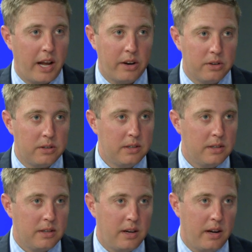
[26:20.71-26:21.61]
handle.
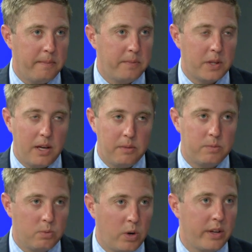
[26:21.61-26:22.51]
Um, okay. Um, keep
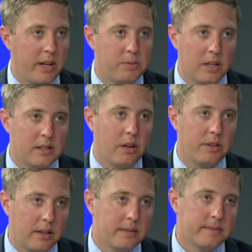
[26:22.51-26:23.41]
really keeps things healthy.